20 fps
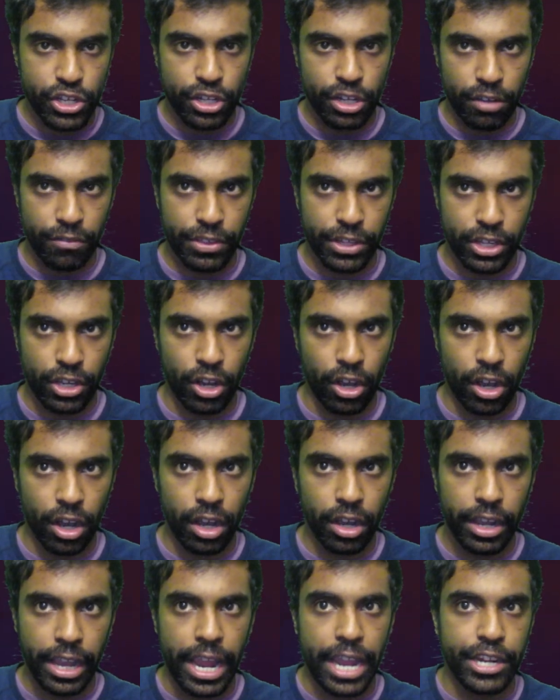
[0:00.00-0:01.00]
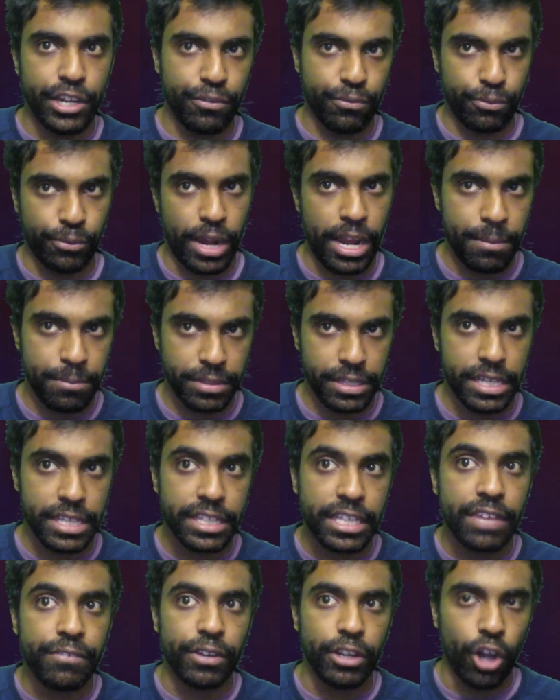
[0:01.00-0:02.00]
of the Ka and of Ramses
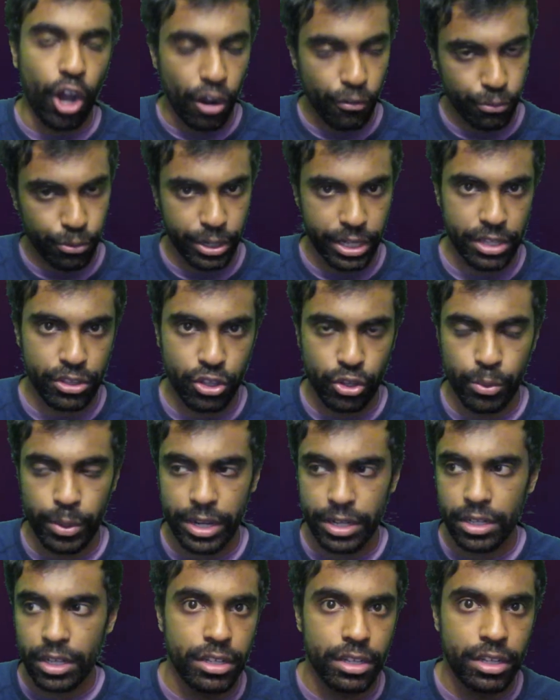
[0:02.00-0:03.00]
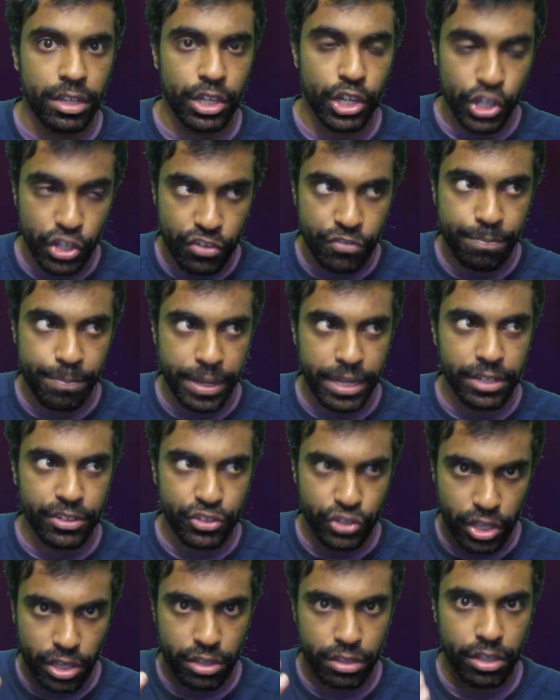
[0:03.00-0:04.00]
giving offerings to it could have been
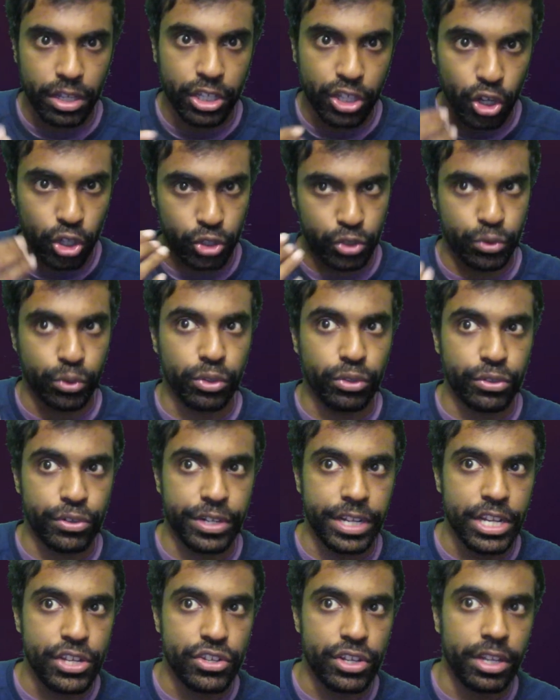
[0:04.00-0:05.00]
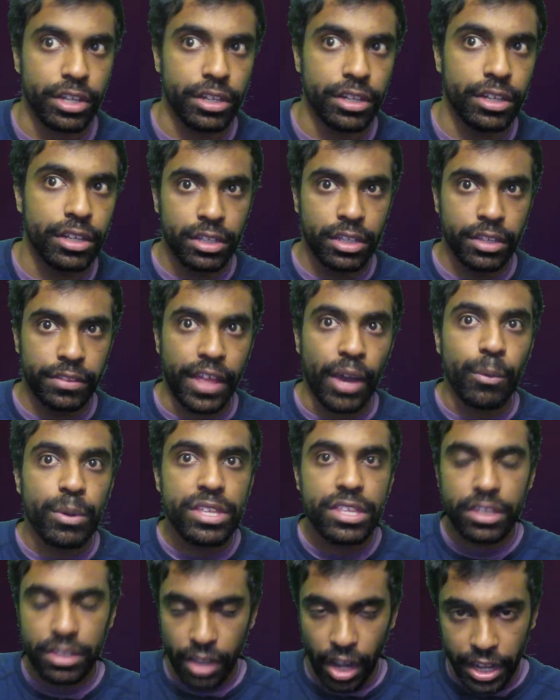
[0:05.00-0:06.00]
just a cultural tradition that was
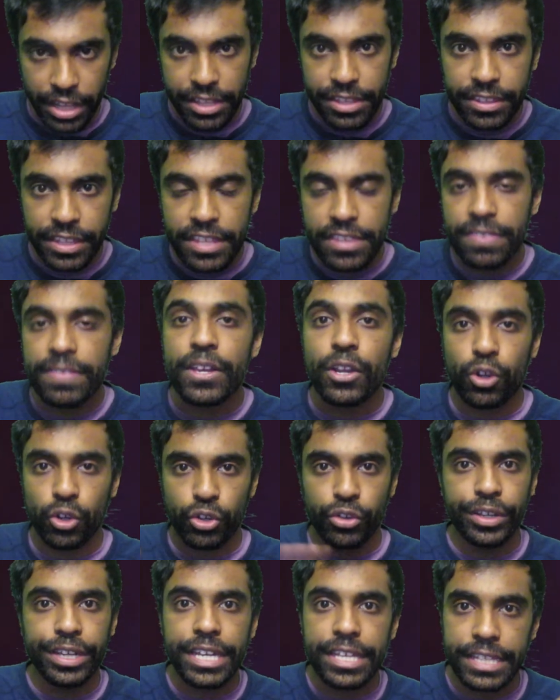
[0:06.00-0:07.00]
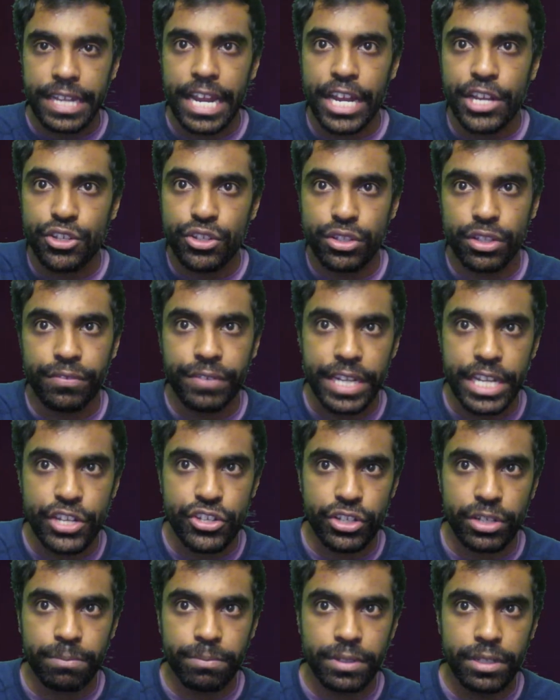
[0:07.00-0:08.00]
done since the earliest ages of
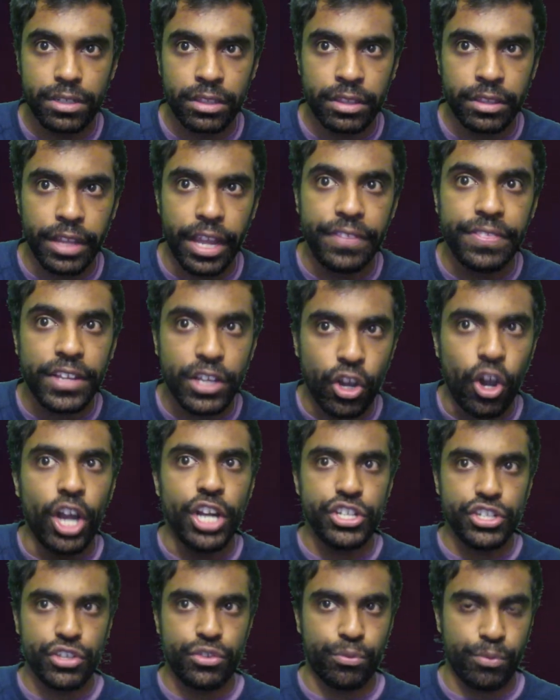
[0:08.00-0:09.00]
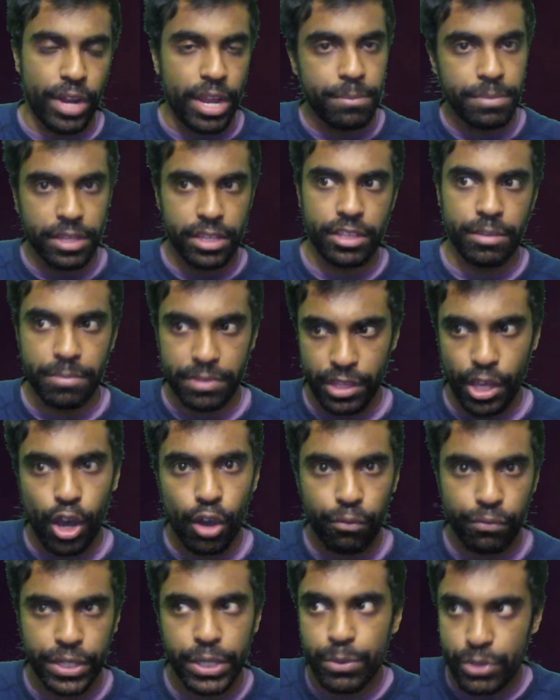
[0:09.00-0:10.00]
Egypt. And the conscious Ramses himself,
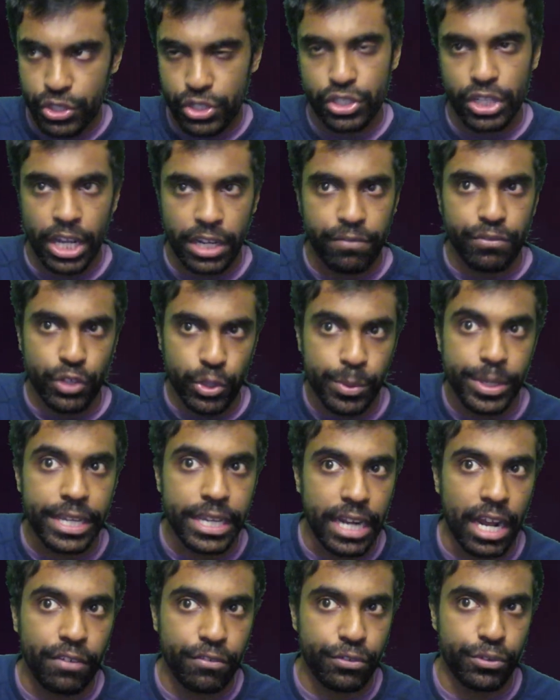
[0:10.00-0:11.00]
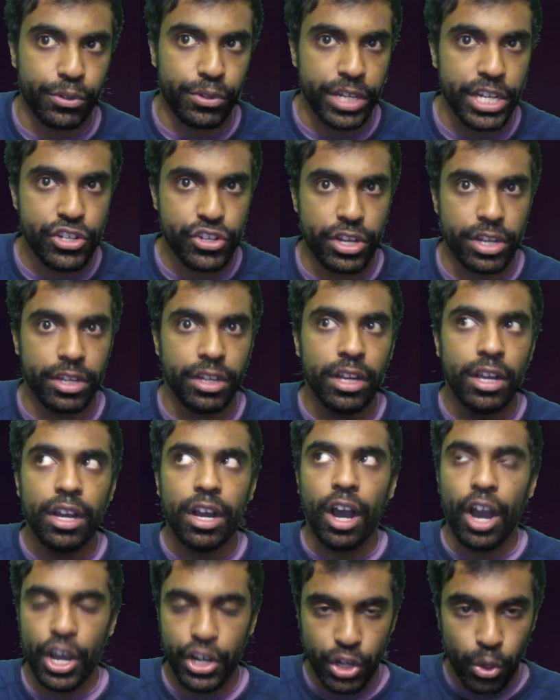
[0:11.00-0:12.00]
he was just kind of doing it out of tradition,
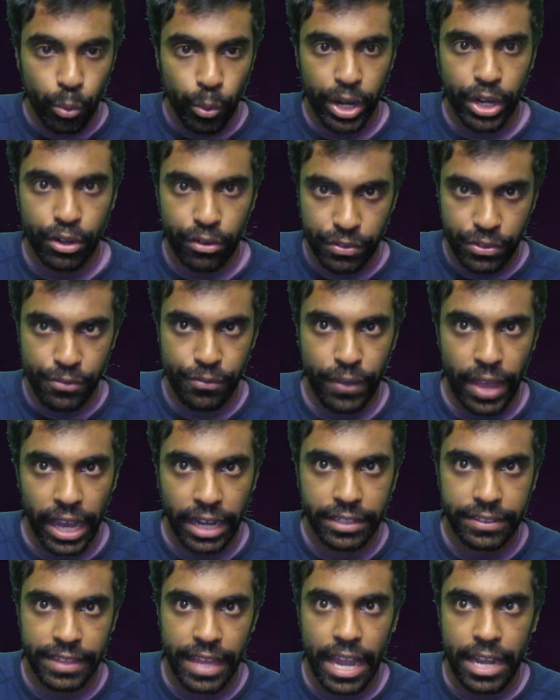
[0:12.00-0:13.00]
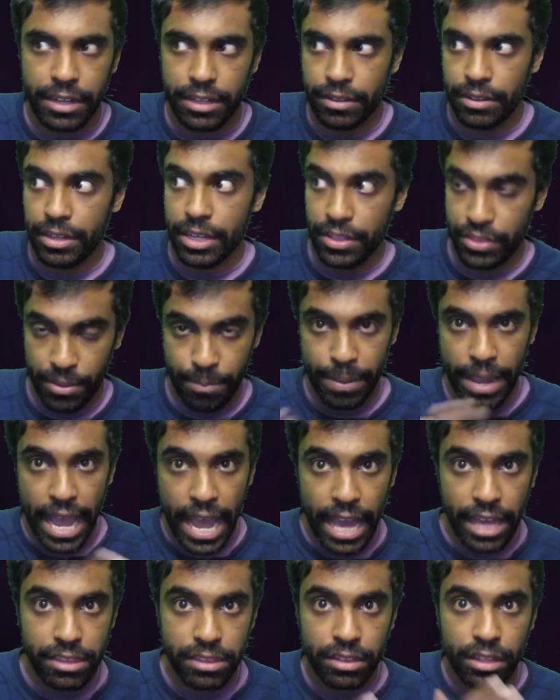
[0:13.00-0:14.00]
unaware of the fact that in the
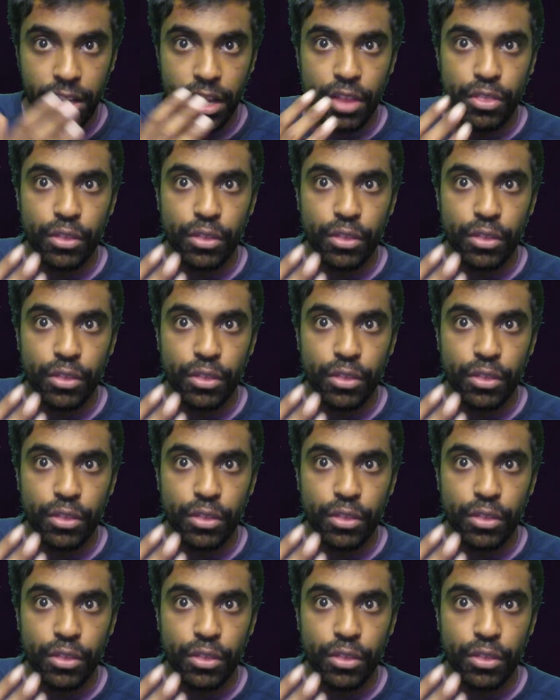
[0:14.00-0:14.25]
past, the